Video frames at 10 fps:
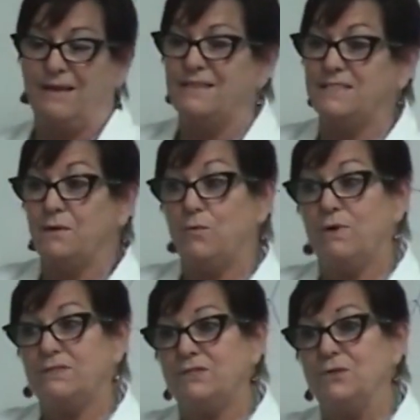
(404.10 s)
So we
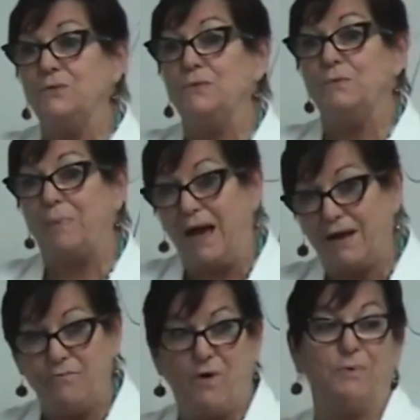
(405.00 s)
want to, part
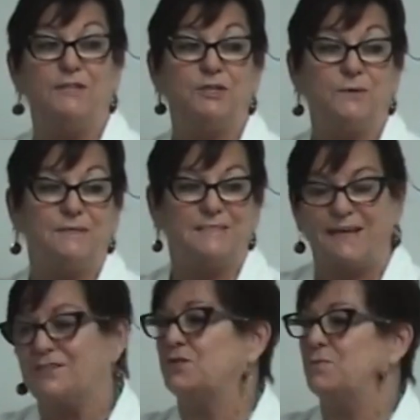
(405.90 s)
of what we do is
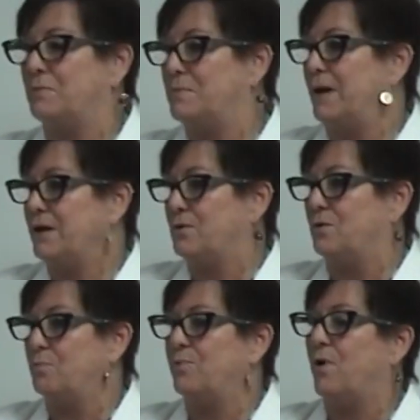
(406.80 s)
get to what we might call
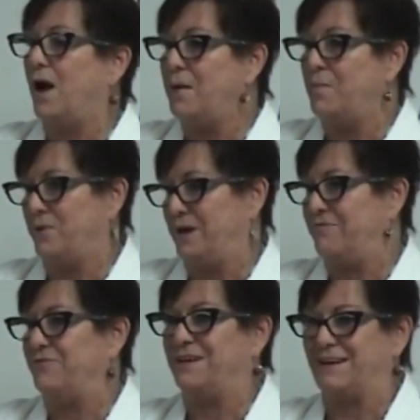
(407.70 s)
primary
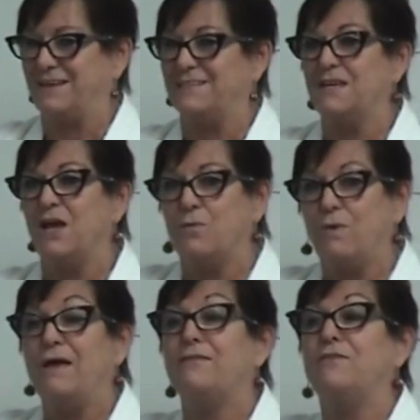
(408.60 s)
feelings,
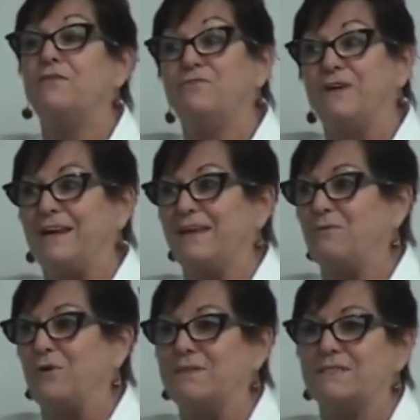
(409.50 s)
rather than the feeling
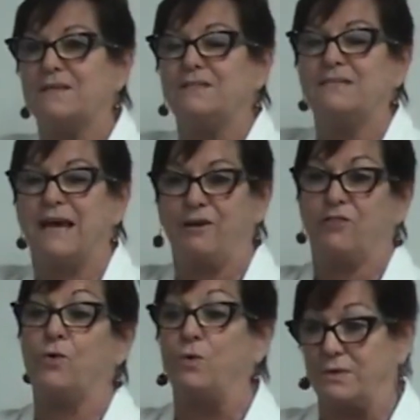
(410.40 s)
words that contain
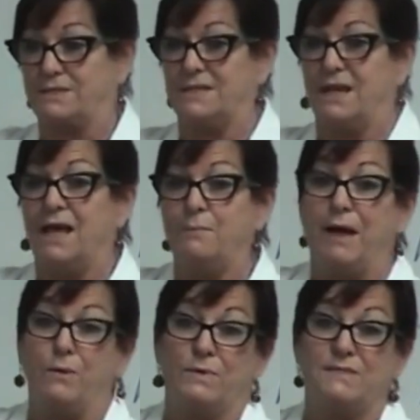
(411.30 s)
thoughts
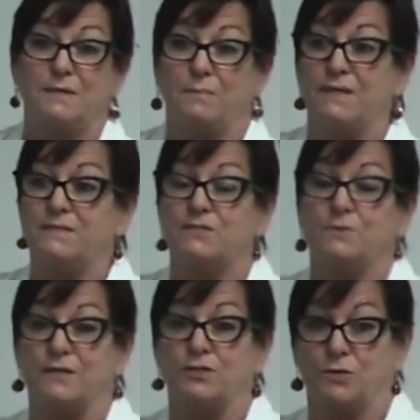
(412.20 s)
about what somebody's
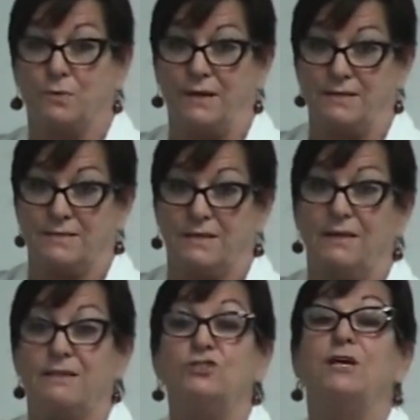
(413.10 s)
doing to us,
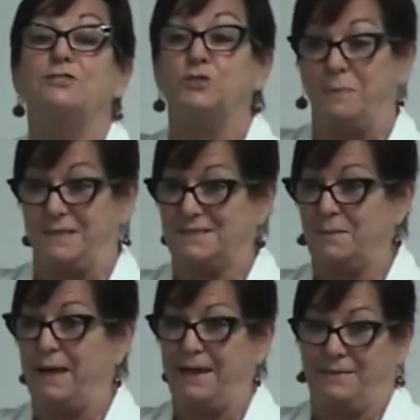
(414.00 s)
the judgments
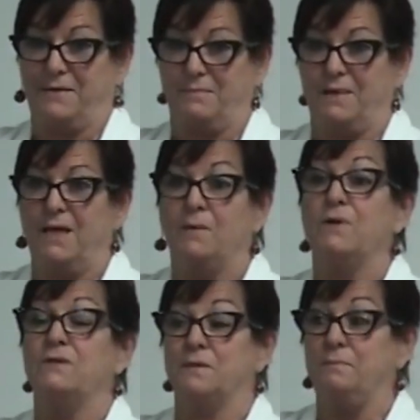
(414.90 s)
about them,
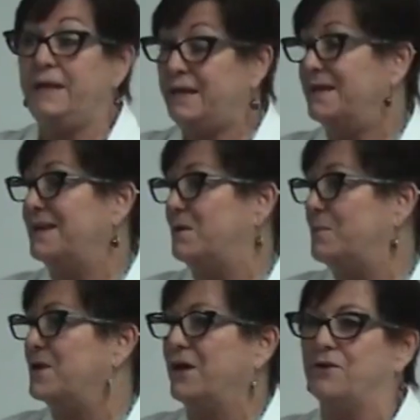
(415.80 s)
because immediately we're
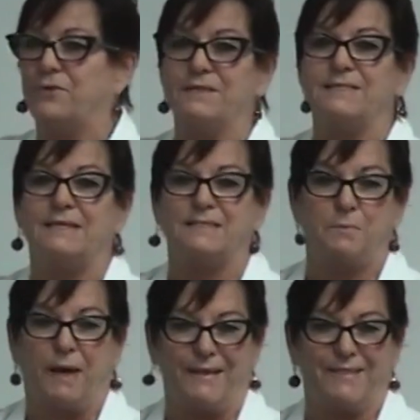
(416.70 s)
going to
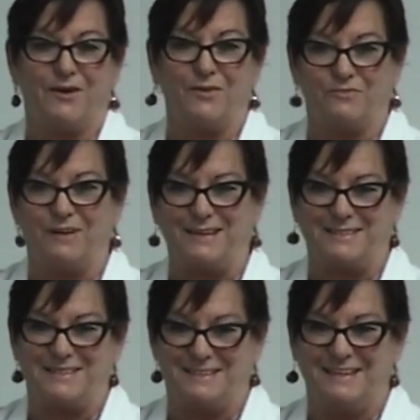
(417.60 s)
exacerbate the
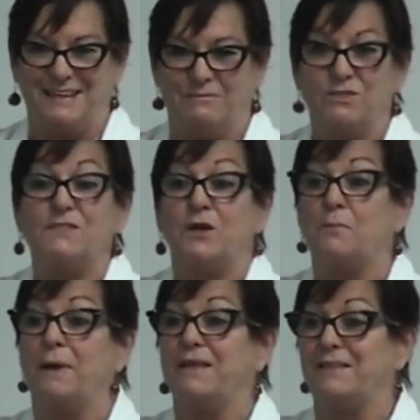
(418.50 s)
conflict. We're just going to
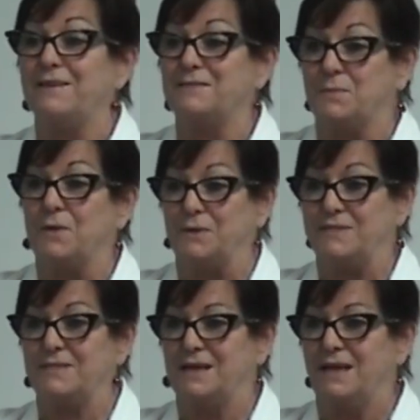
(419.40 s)
make things
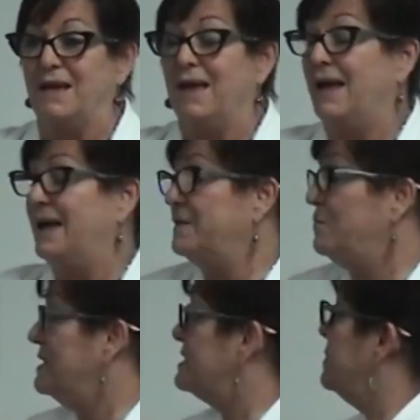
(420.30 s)
worse. And then
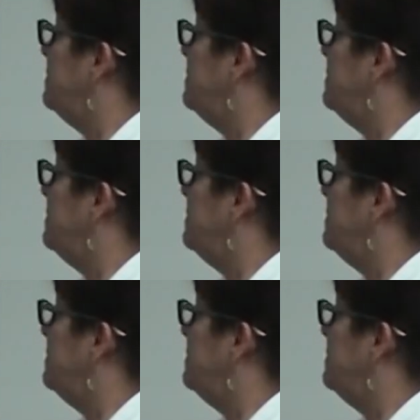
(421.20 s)
once we've